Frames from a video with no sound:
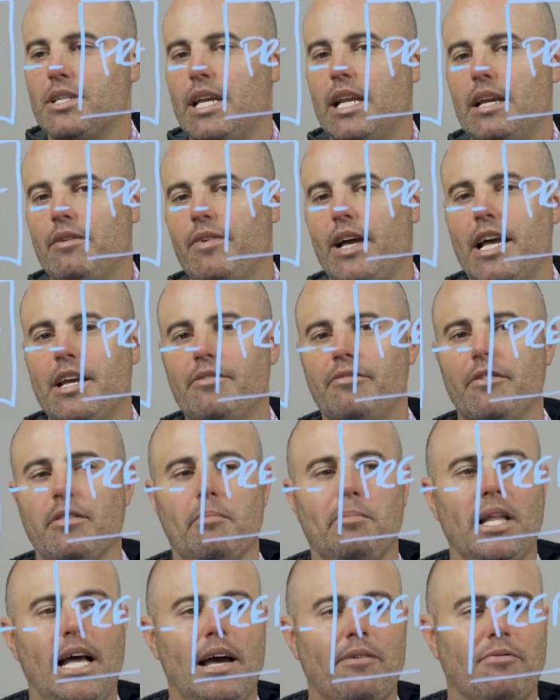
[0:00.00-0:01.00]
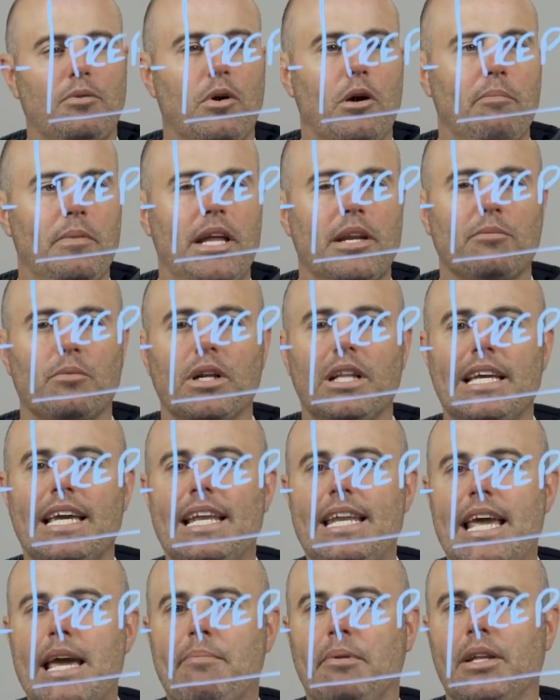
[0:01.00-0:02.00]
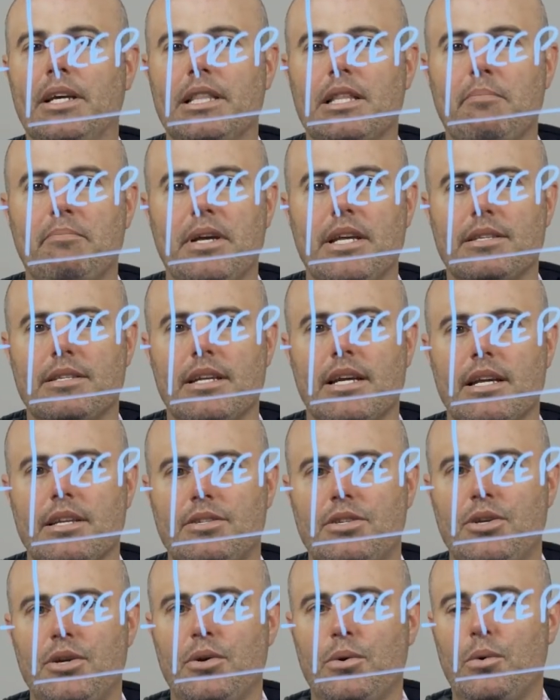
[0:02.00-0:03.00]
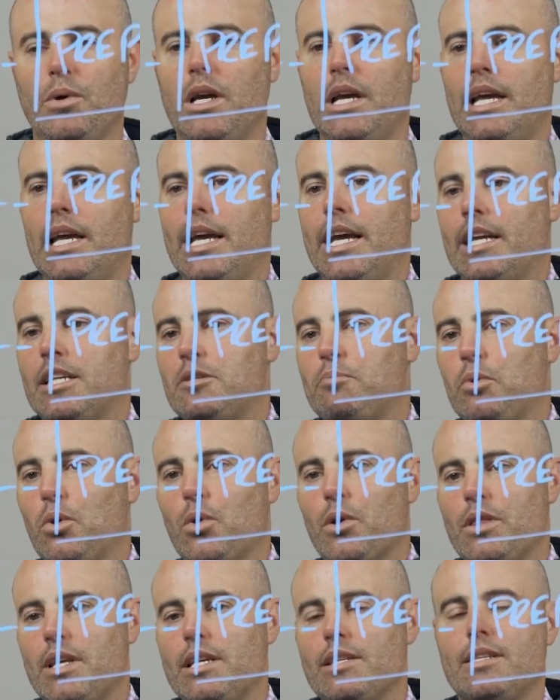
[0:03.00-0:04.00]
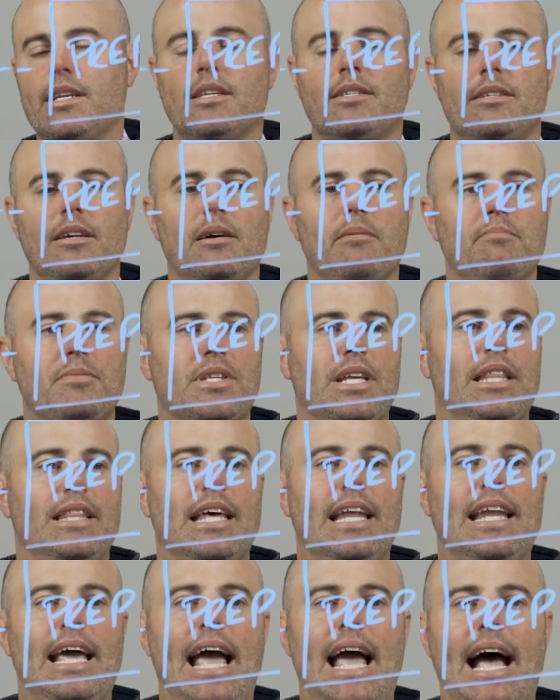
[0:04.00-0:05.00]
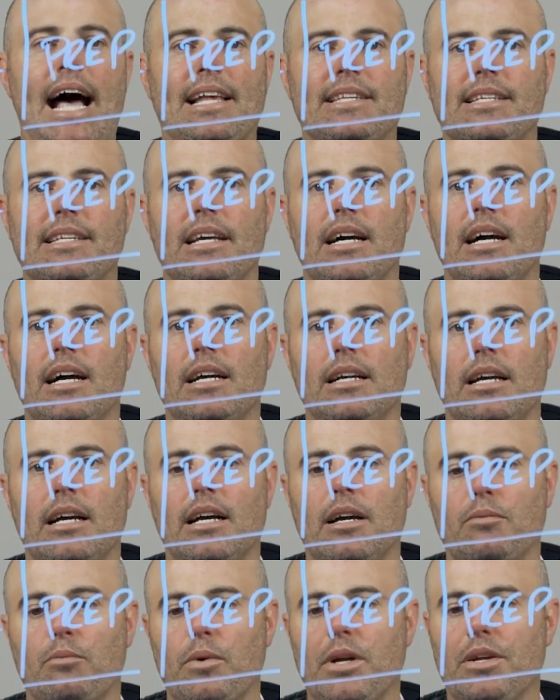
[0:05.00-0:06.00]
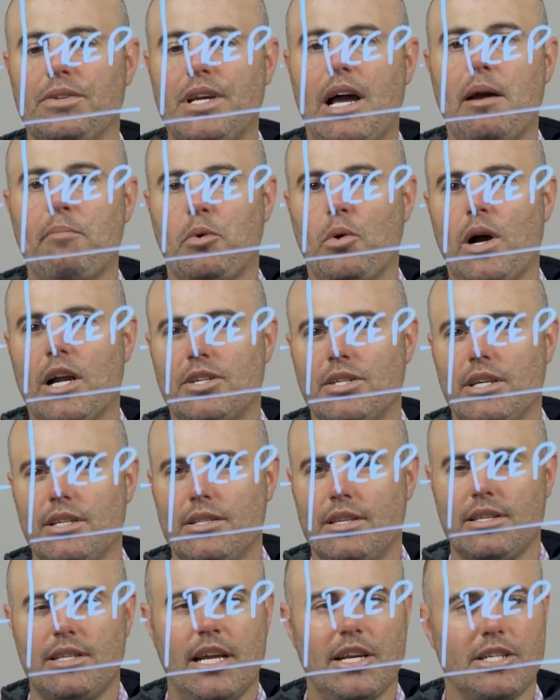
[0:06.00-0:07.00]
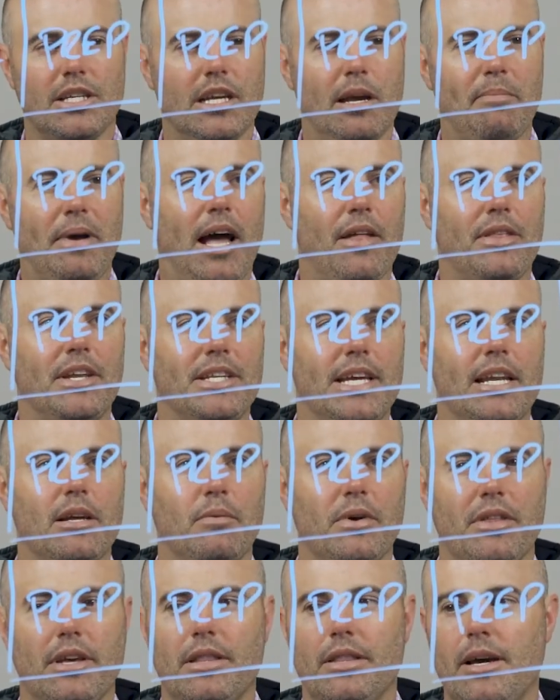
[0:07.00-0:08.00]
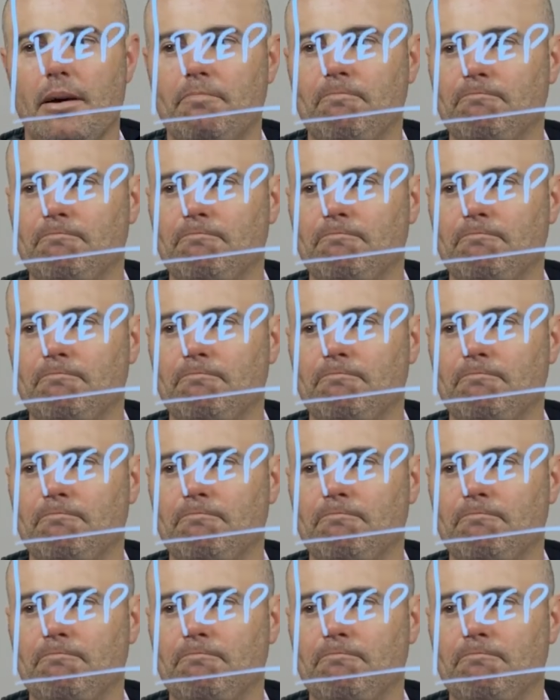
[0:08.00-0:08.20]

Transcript: getting value from the platform and really enabling the business to explore these systems and then ask real-time questions essentially about the data within them.